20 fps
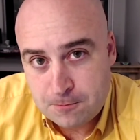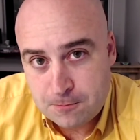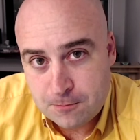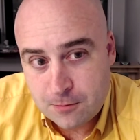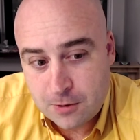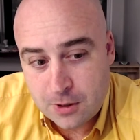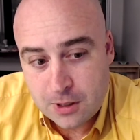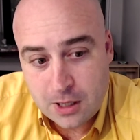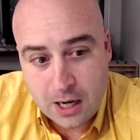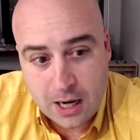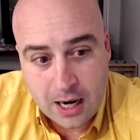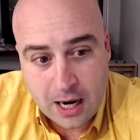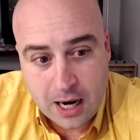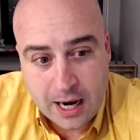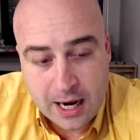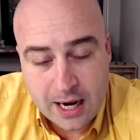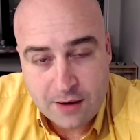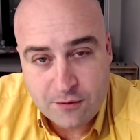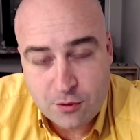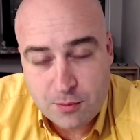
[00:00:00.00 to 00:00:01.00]
And
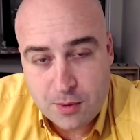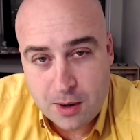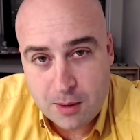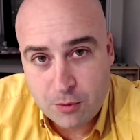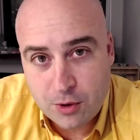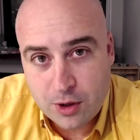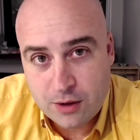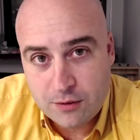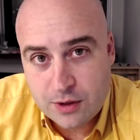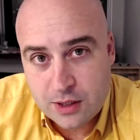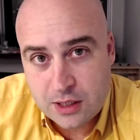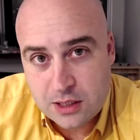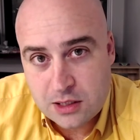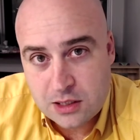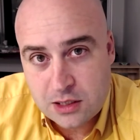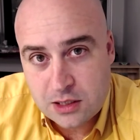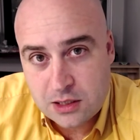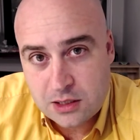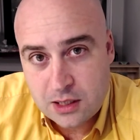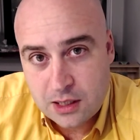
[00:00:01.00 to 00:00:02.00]
I have a memory of
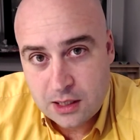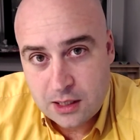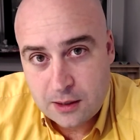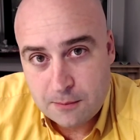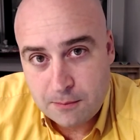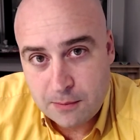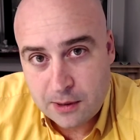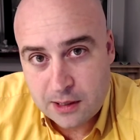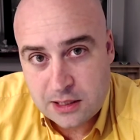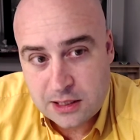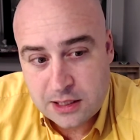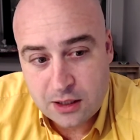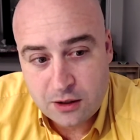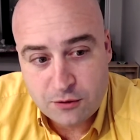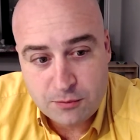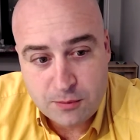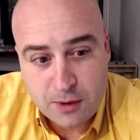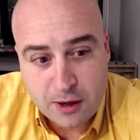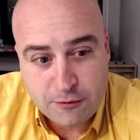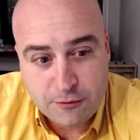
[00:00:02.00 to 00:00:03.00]
this myself.
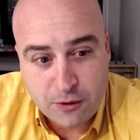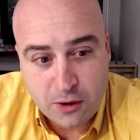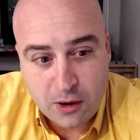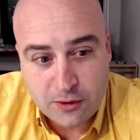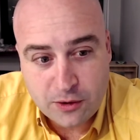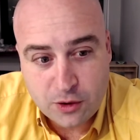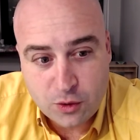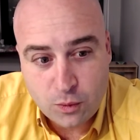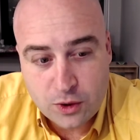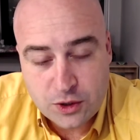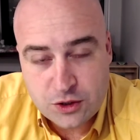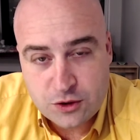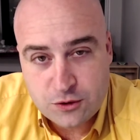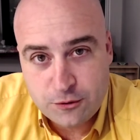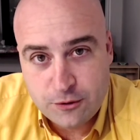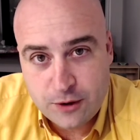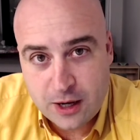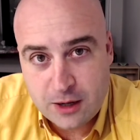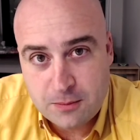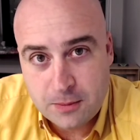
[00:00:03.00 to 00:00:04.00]
My father once
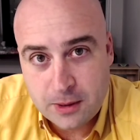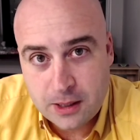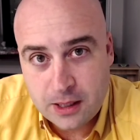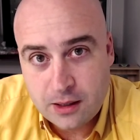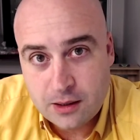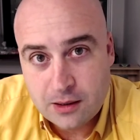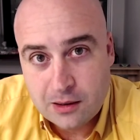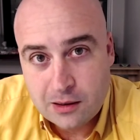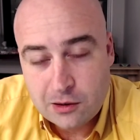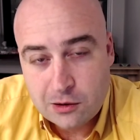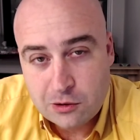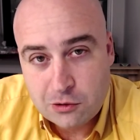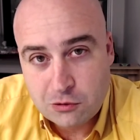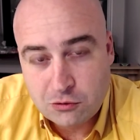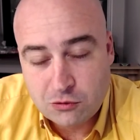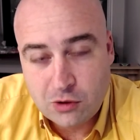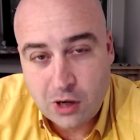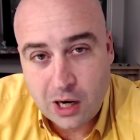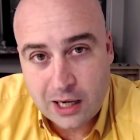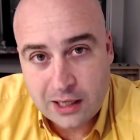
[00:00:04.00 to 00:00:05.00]
fed me
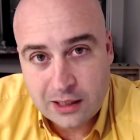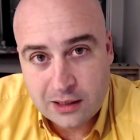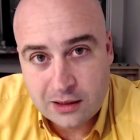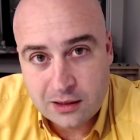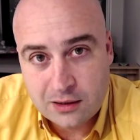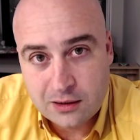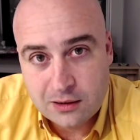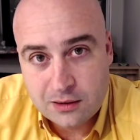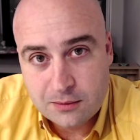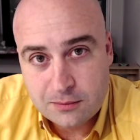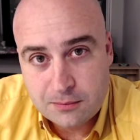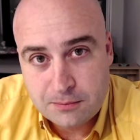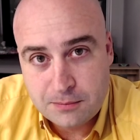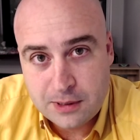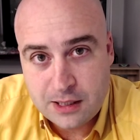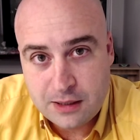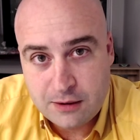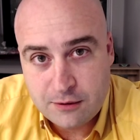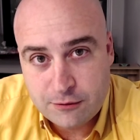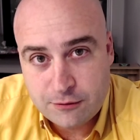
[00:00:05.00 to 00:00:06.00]
rotten
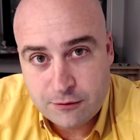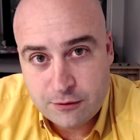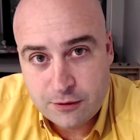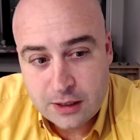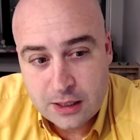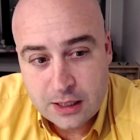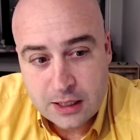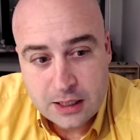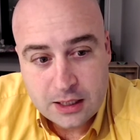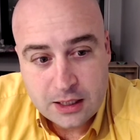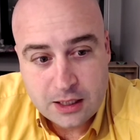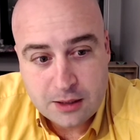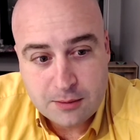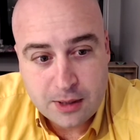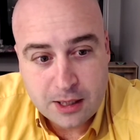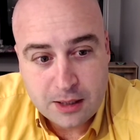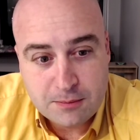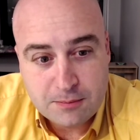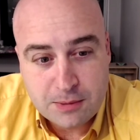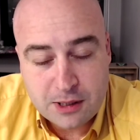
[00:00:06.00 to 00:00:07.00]
beef. He
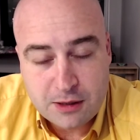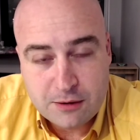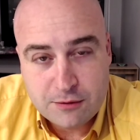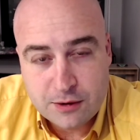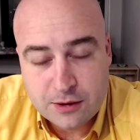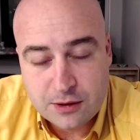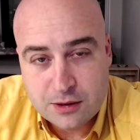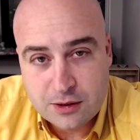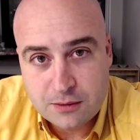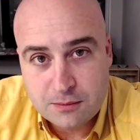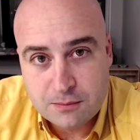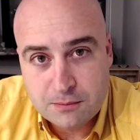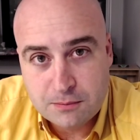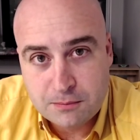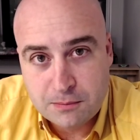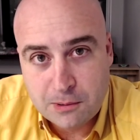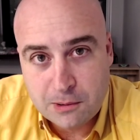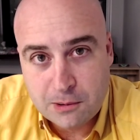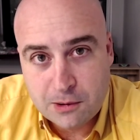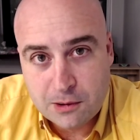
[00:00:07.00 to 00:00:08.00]
made beef into
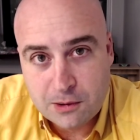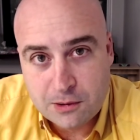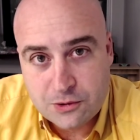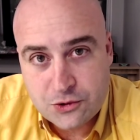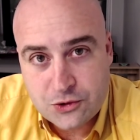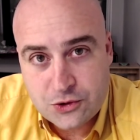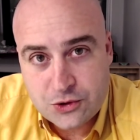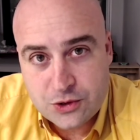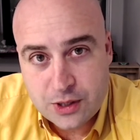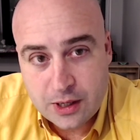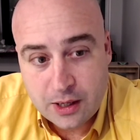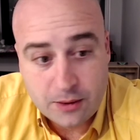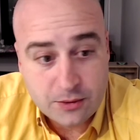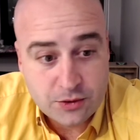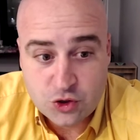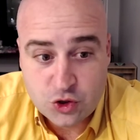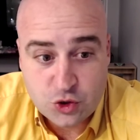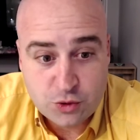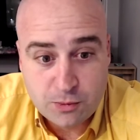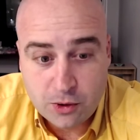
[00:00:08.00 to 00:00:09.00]
burgers. I was a
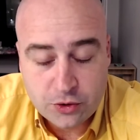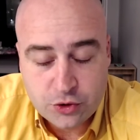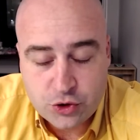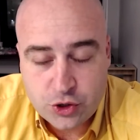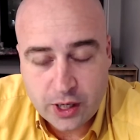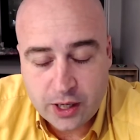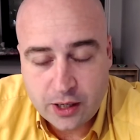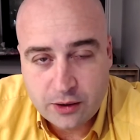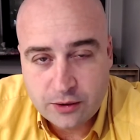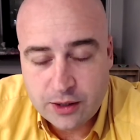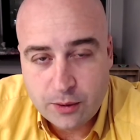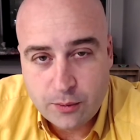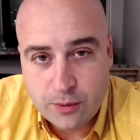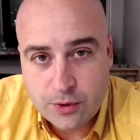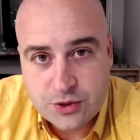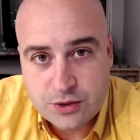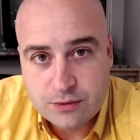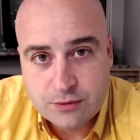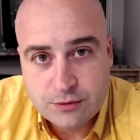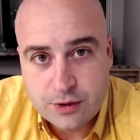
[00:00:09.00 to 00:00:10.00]
small child. I
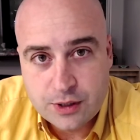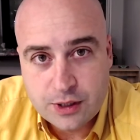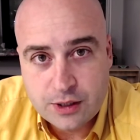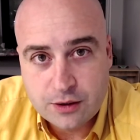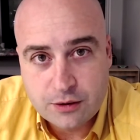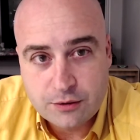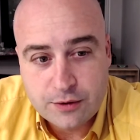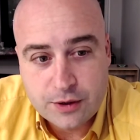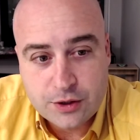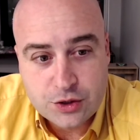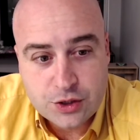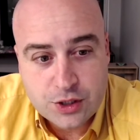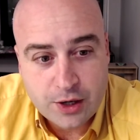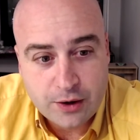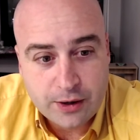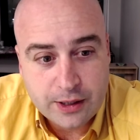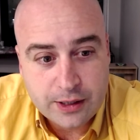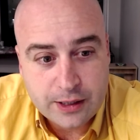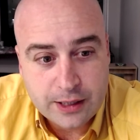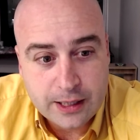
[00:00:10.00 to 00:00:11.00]
wasn't vegan or
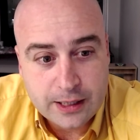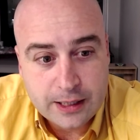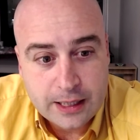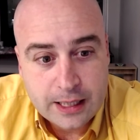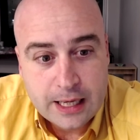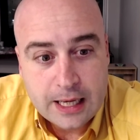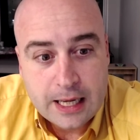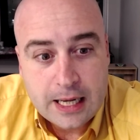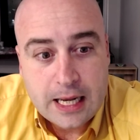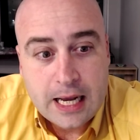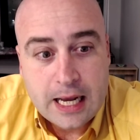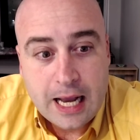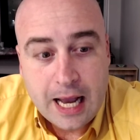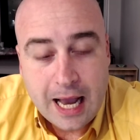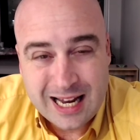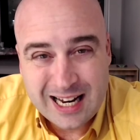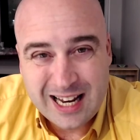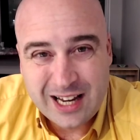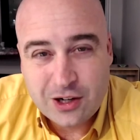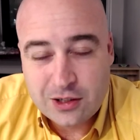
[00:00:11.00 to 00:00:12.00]
vegetarian yet.
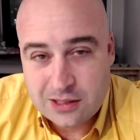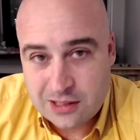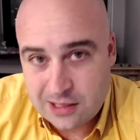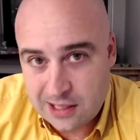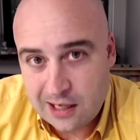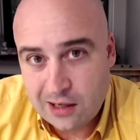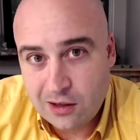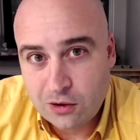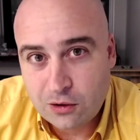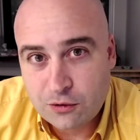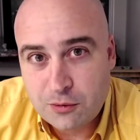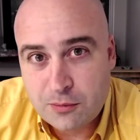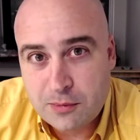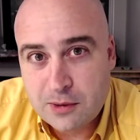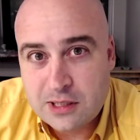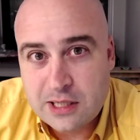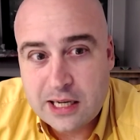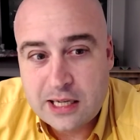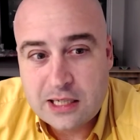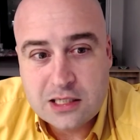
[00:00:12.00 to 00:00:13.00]
And I could tell from the
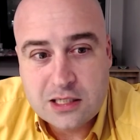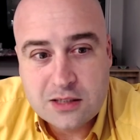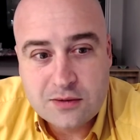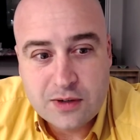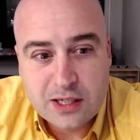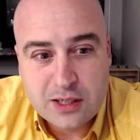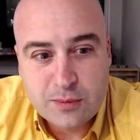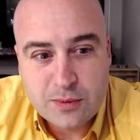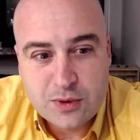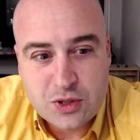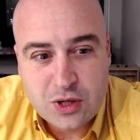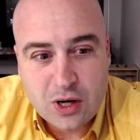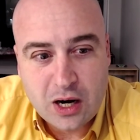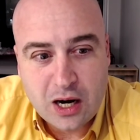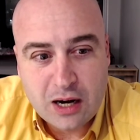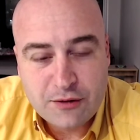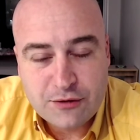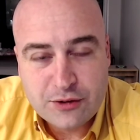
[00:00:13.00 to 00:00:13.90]
taste of it, it was off.